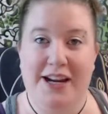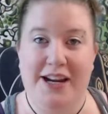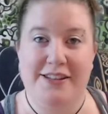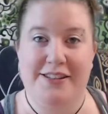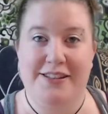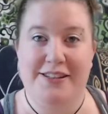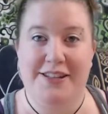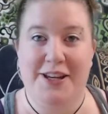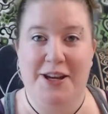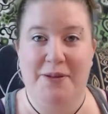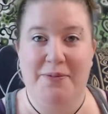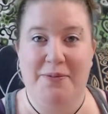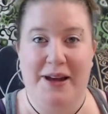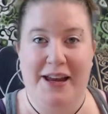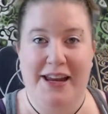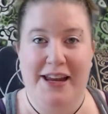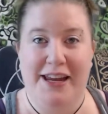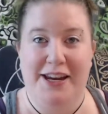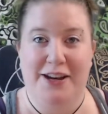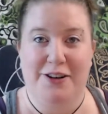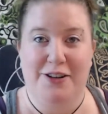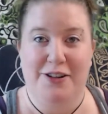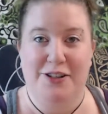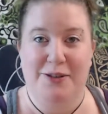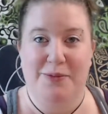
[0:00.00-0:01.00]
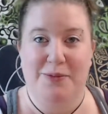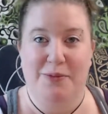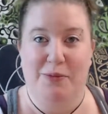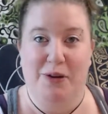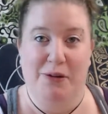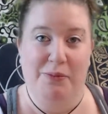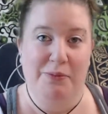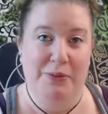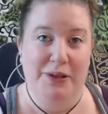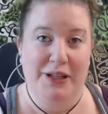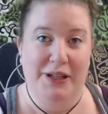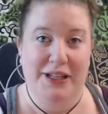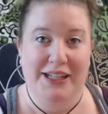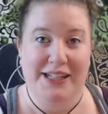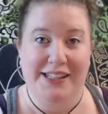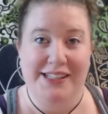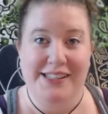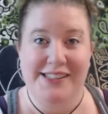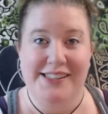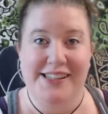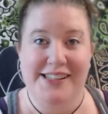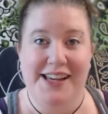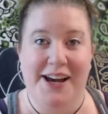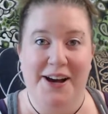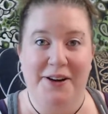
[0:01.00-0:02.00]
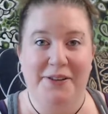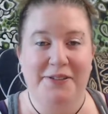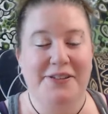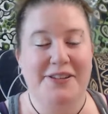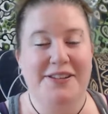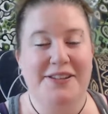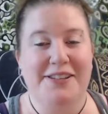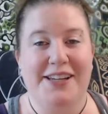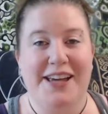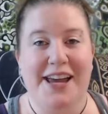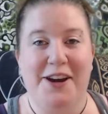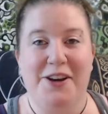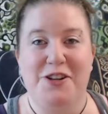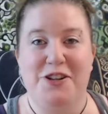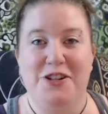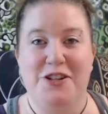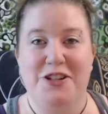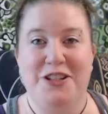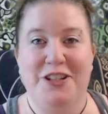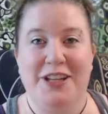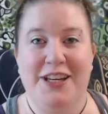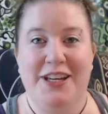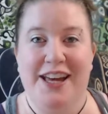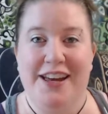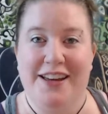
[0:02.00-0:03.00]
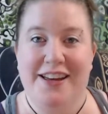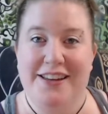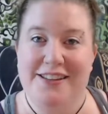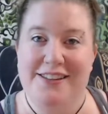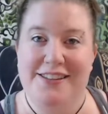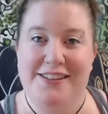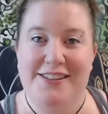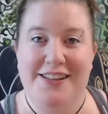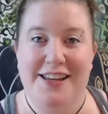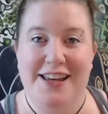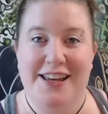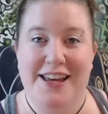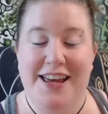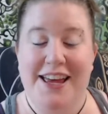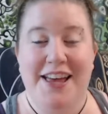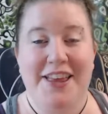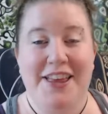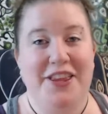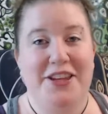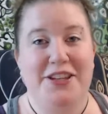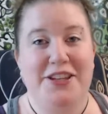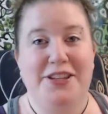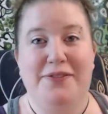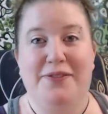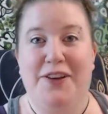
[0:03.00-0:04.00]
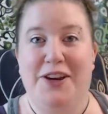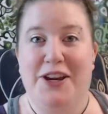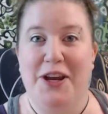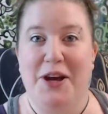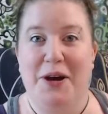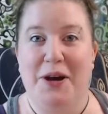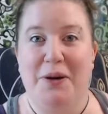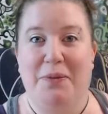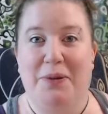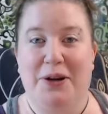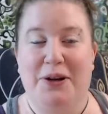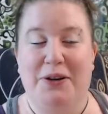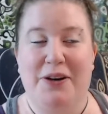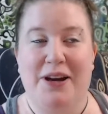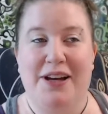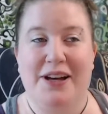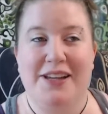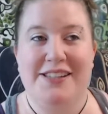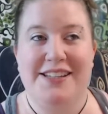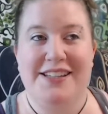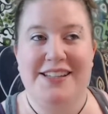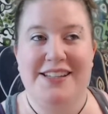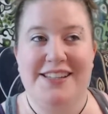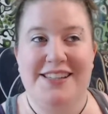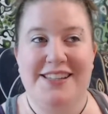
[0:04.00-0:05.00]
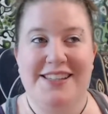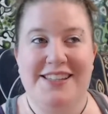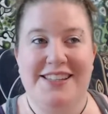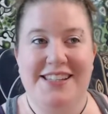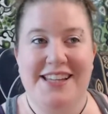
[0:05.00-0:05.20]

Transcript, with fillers: so you might hear some rumbling sounds occasionally as this video progresses.